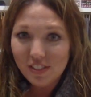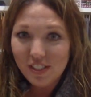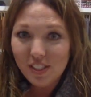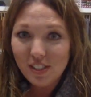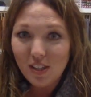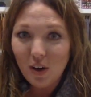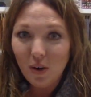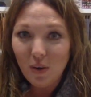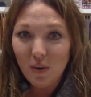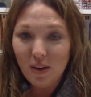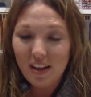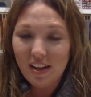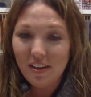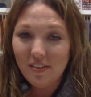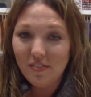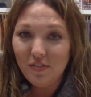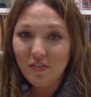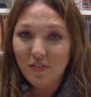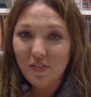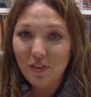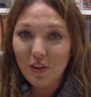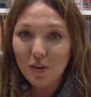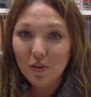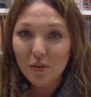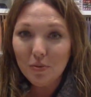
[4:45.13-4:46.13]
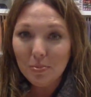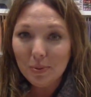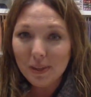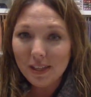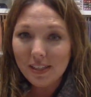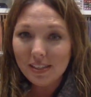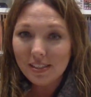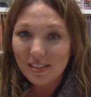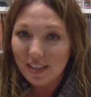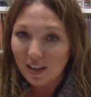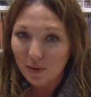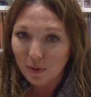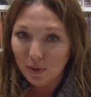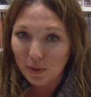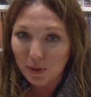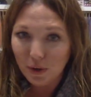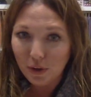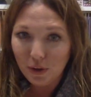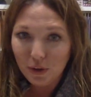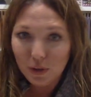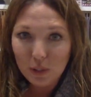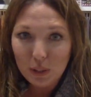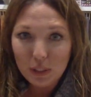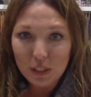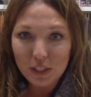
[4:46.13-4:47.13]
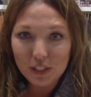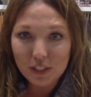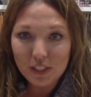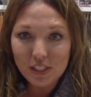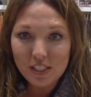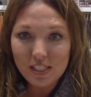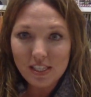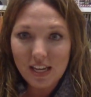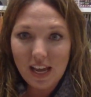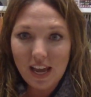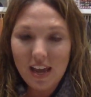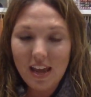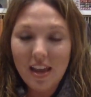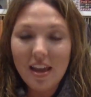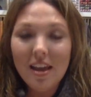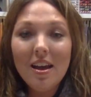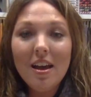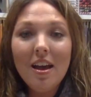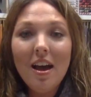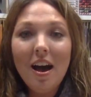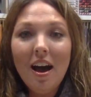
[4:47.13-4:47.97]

So, if you placed that order earlier today,